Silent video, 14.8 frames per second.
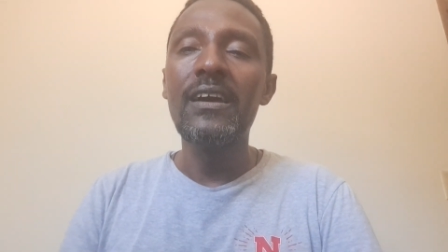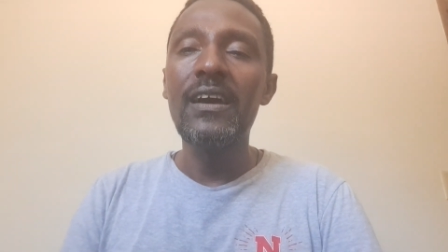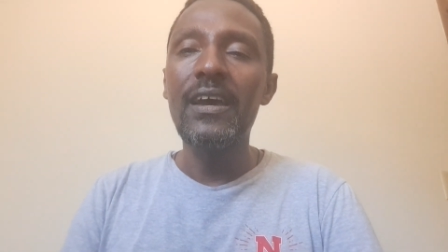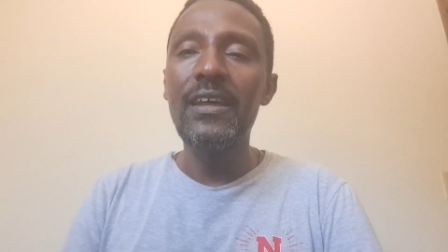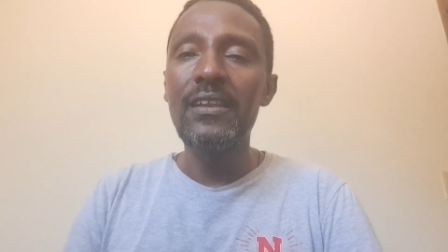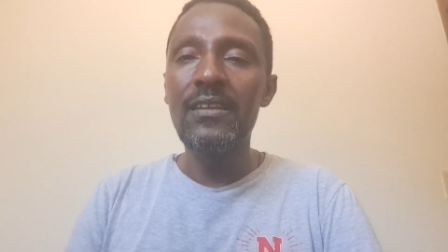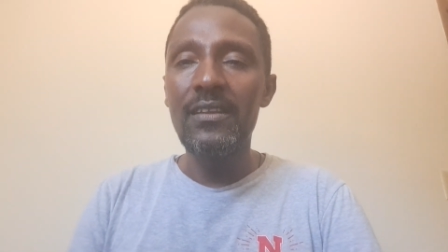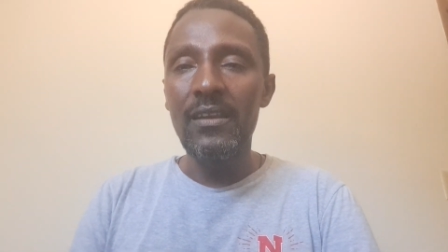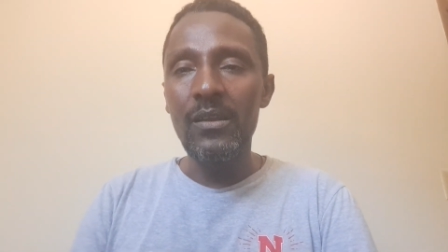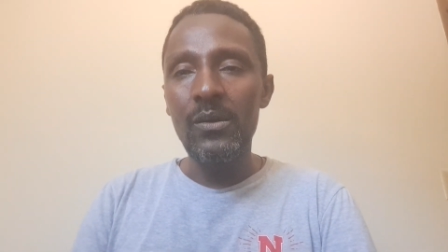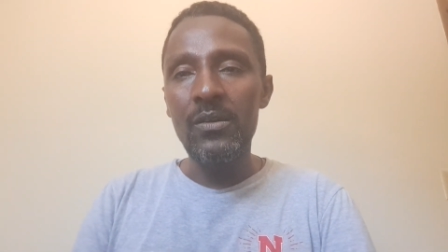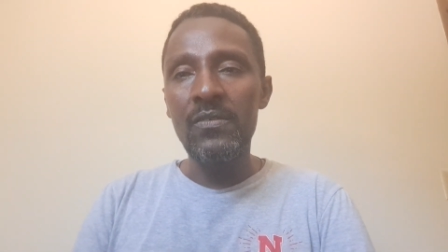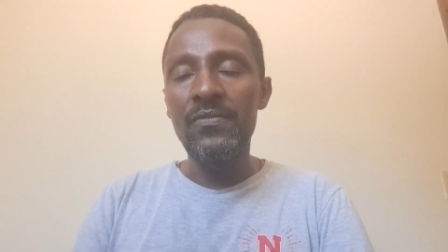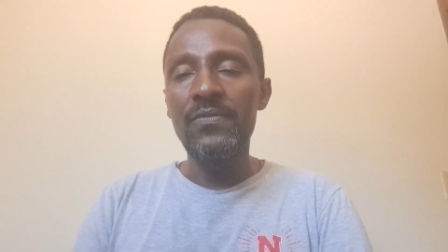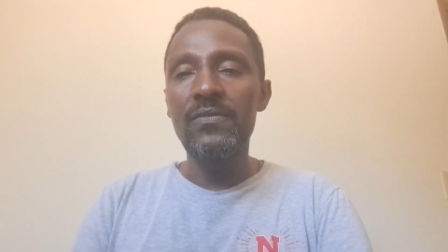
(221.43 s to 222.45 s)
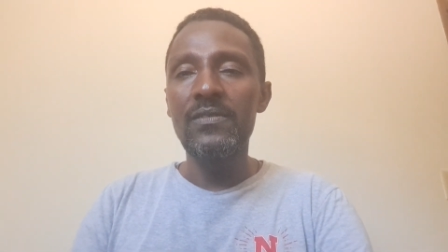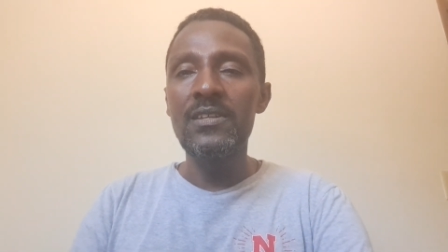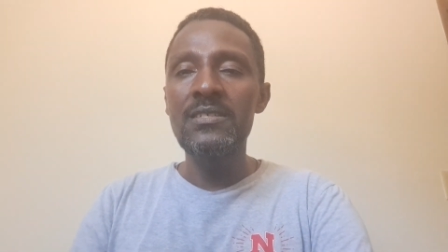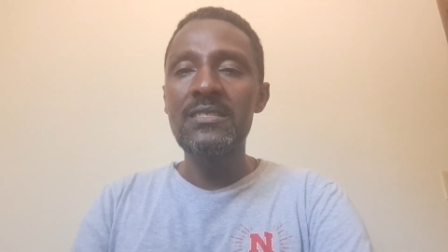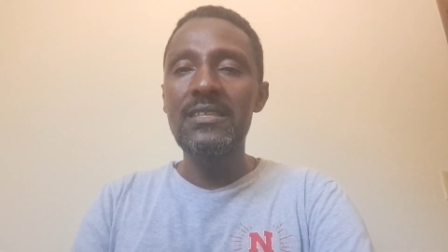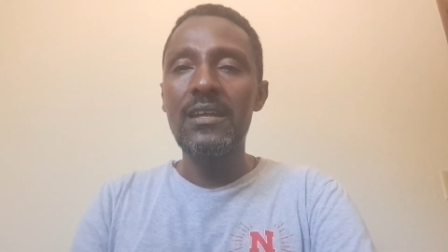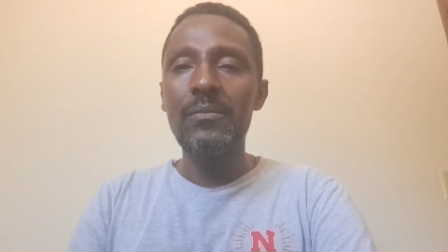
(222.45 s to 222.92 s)
and a lot of
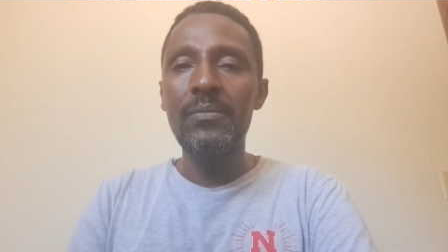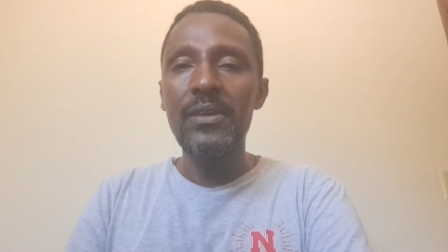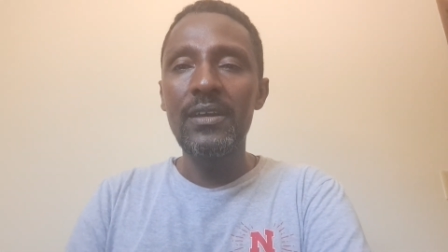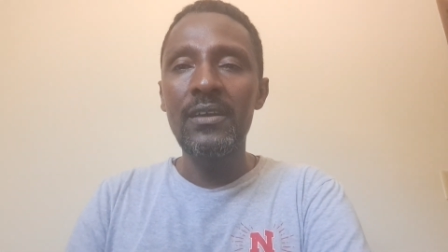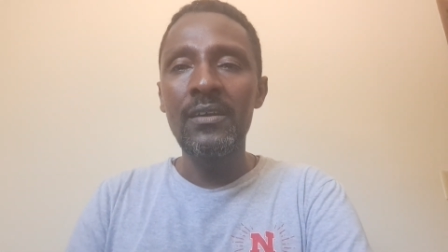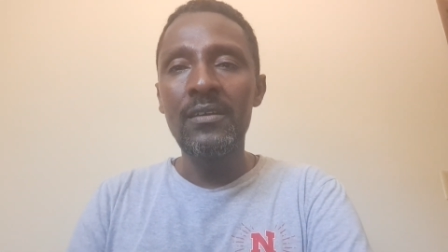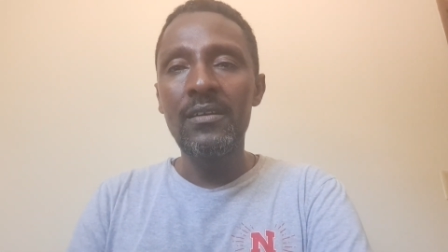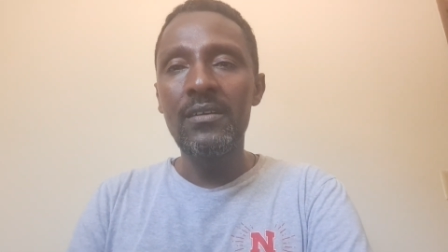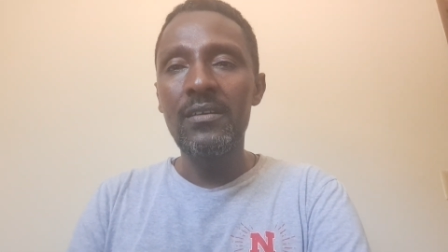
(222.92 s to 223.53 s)
disturbing